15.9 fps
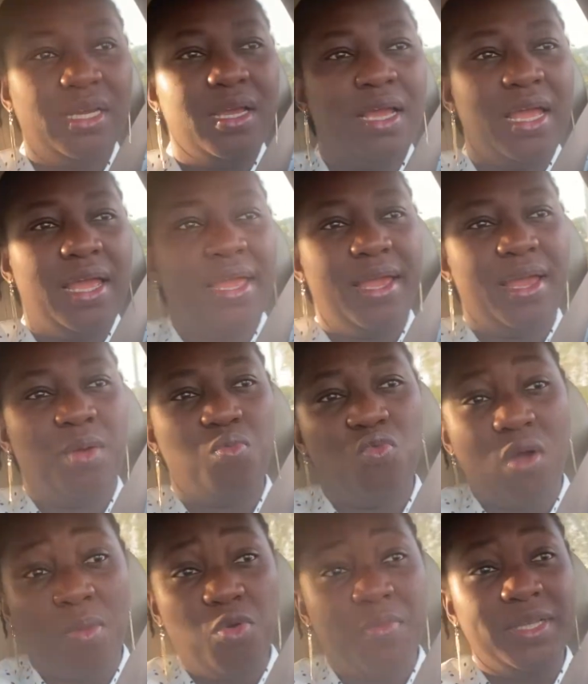bi
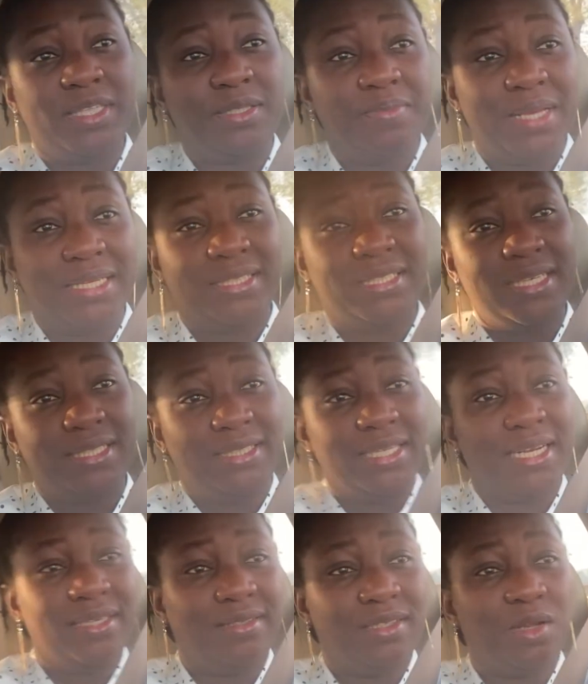mo am betimi ate
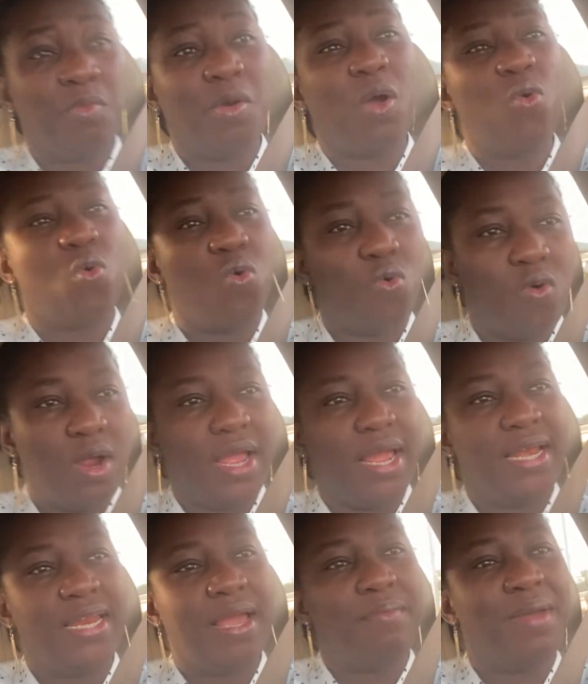agina na mo ko e
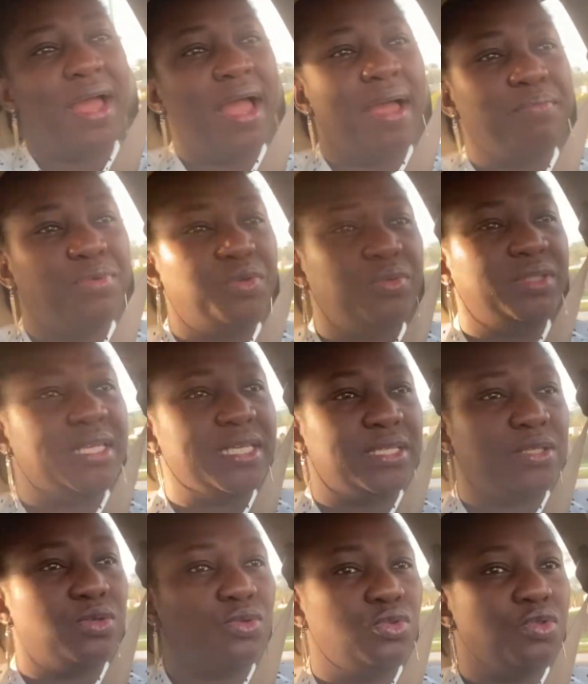dia ma
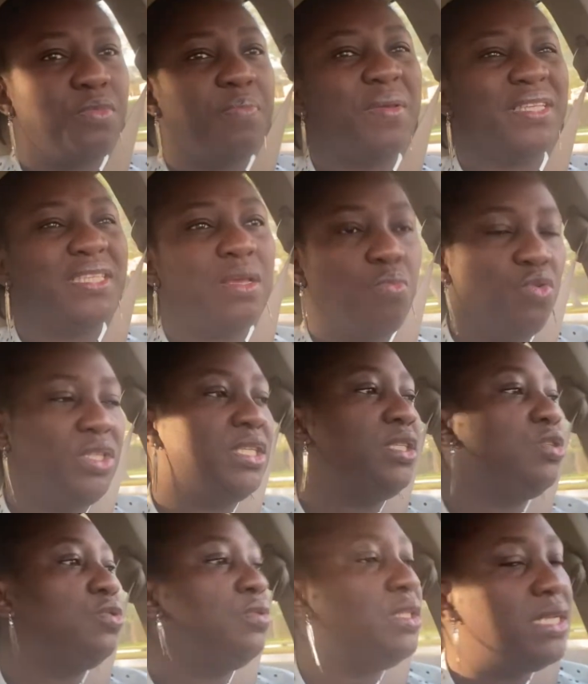abusers no so me pesa
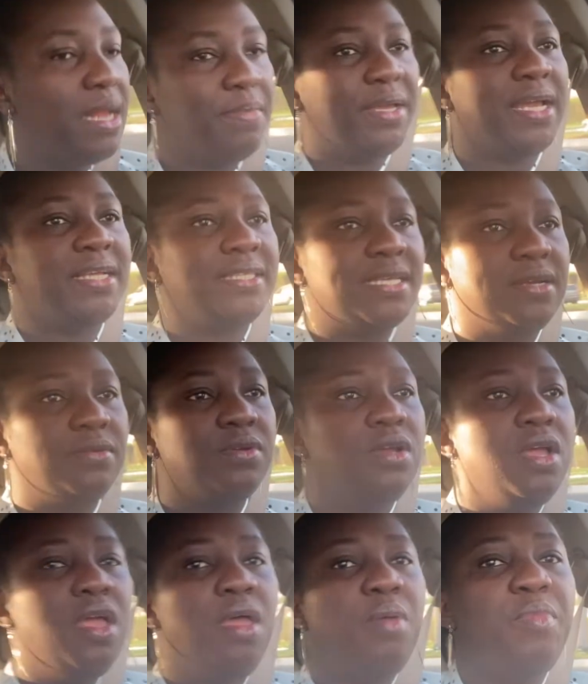mutitru ntina me kasa no
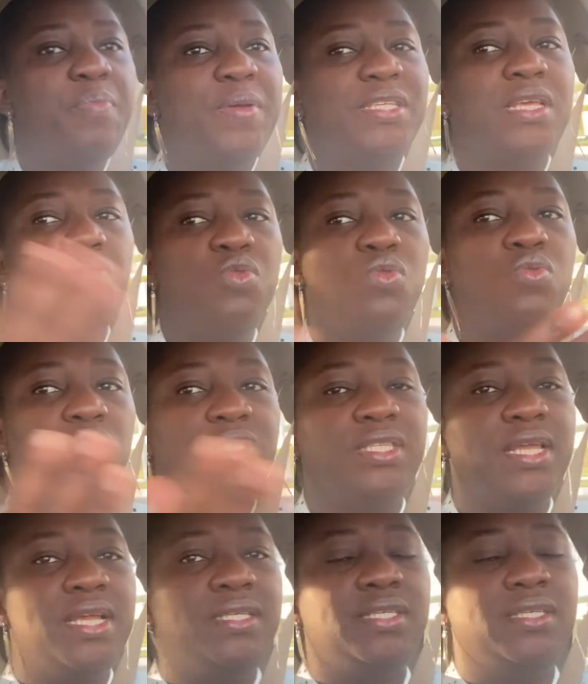me pesa mo hunu
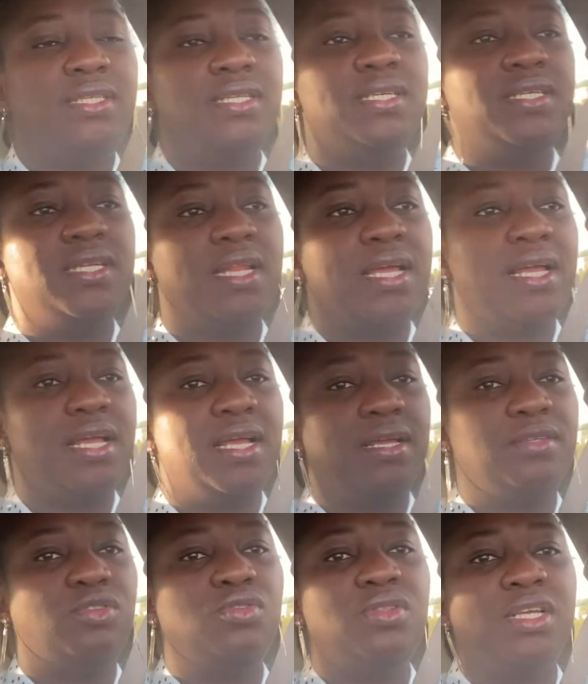stages ni
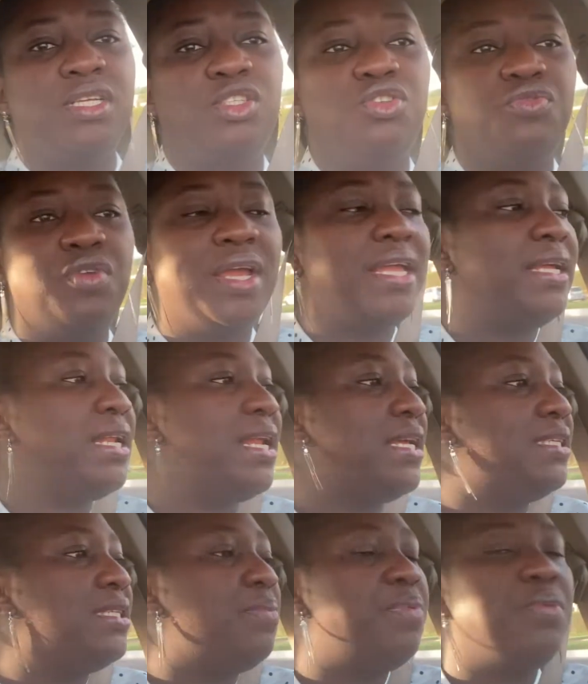nyina so that you
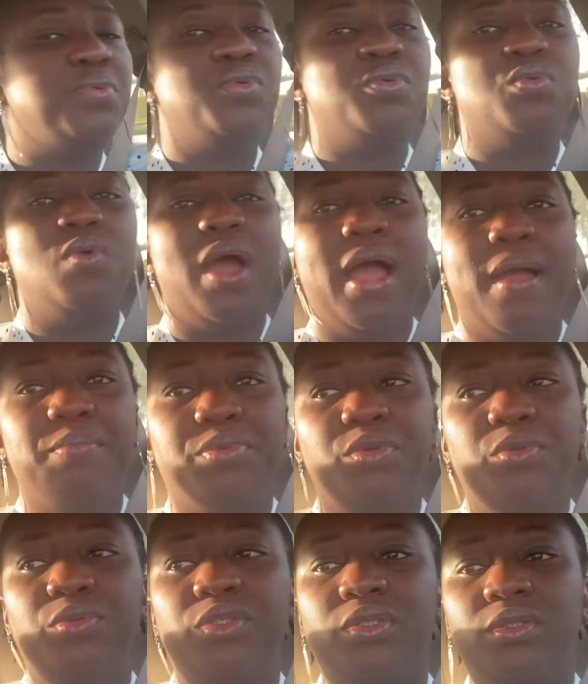recognize the people who are
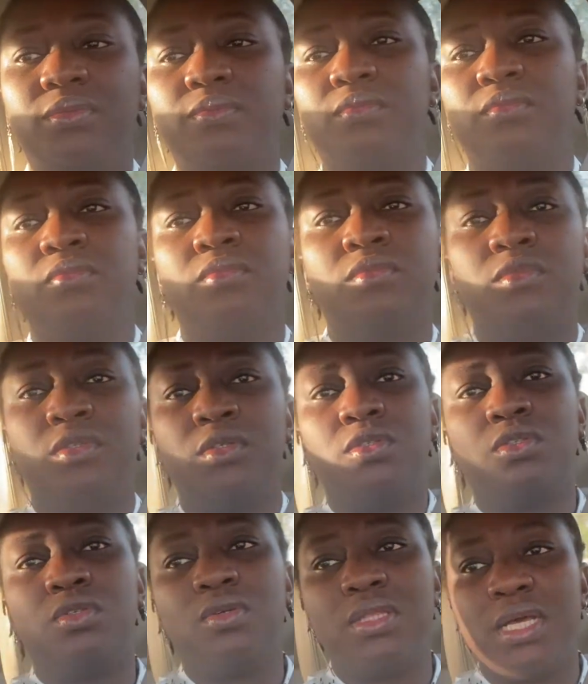abused,
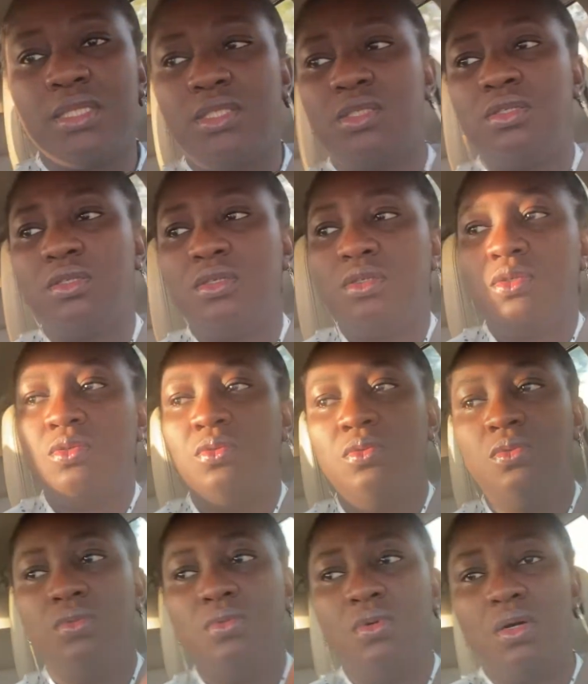so that
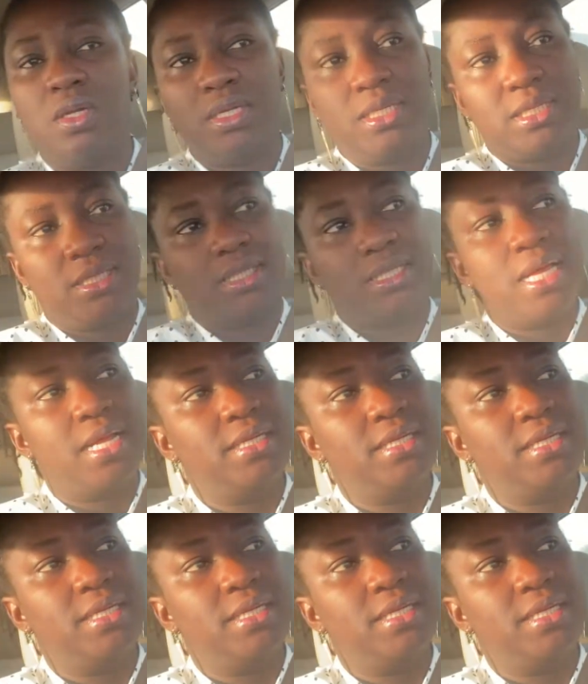you understand